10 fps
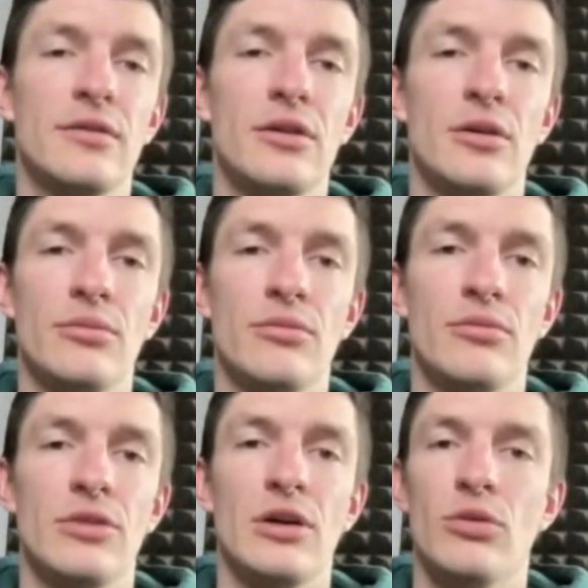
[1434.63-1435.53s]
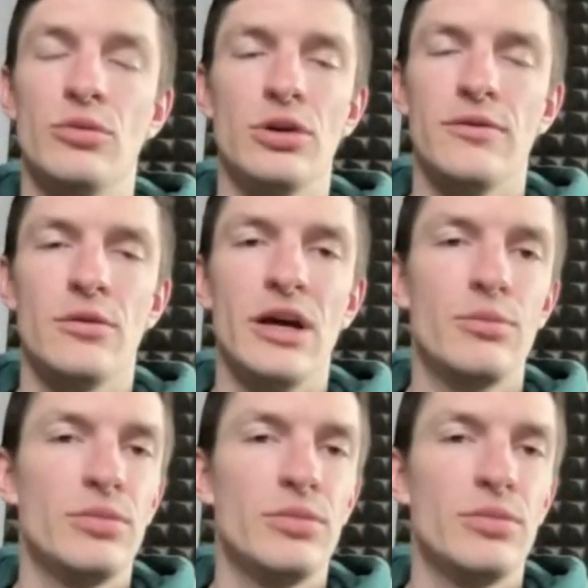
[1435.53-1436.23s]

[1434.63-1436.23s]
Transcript: what we offer might